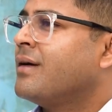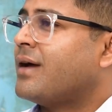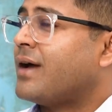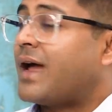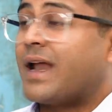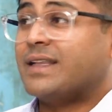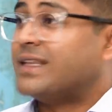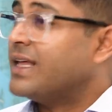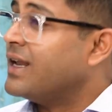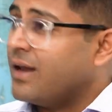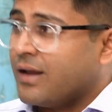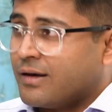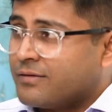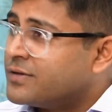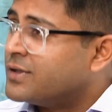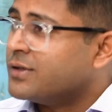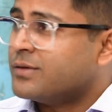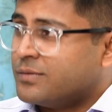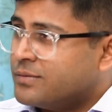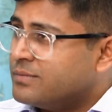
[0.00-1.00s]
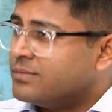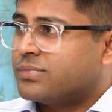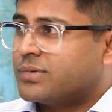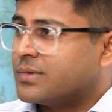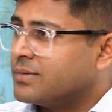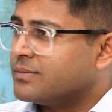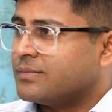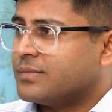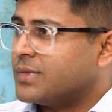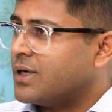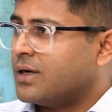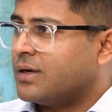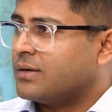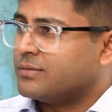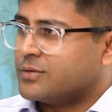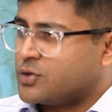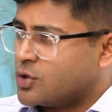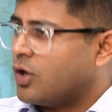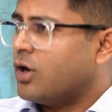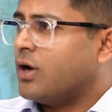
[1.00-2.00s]
And they love the
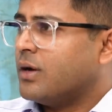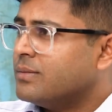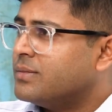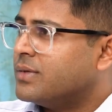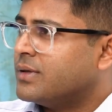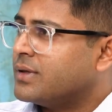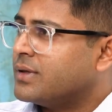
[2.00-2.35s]
job,